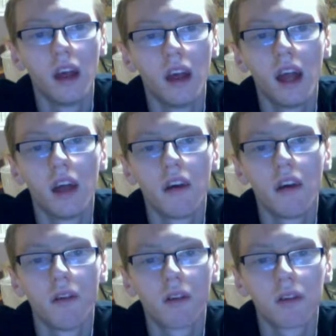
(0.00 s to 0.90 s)
Hello
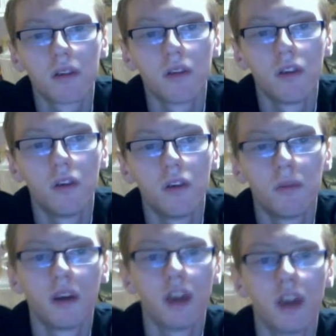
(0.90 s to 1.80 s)
and welcome to
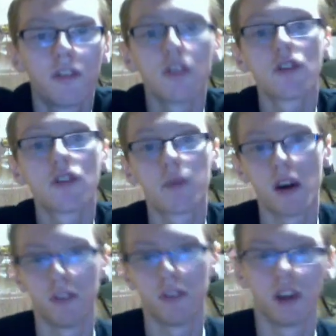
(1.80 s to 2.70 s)
my first
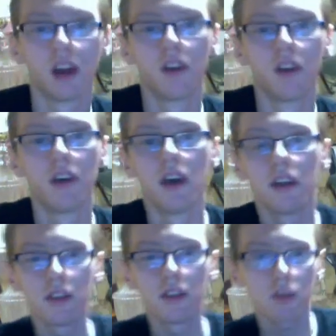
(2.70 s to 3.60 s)
spell video.
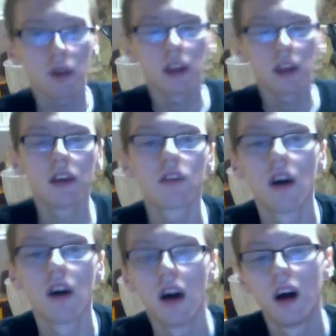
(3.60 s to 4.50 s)
This one is
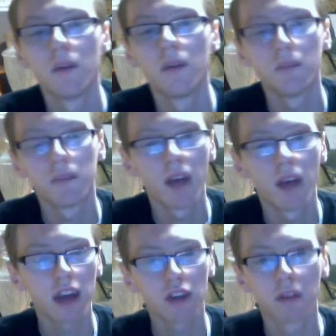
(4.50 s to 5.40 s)

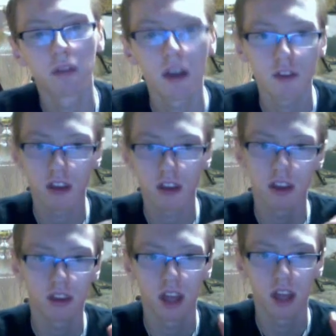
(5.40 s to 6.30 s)
actually I'm covering
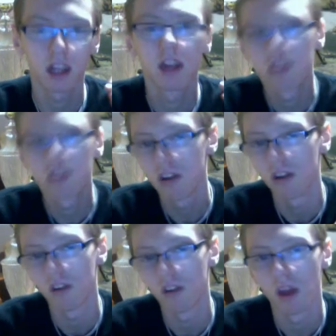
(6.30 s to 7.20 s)
technically
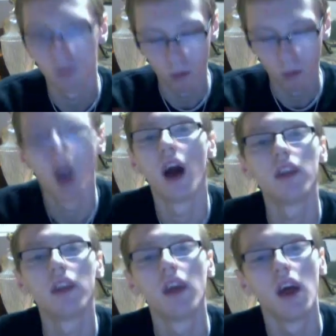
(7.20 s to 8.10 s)
two in
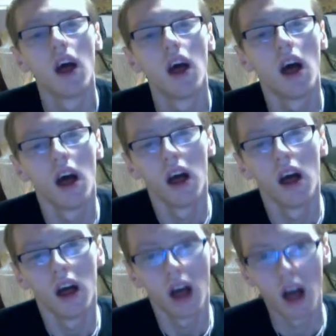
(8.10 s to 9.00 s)
one.
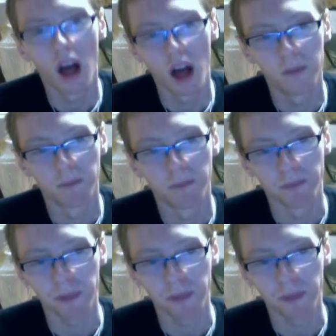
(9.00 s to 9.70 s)
Um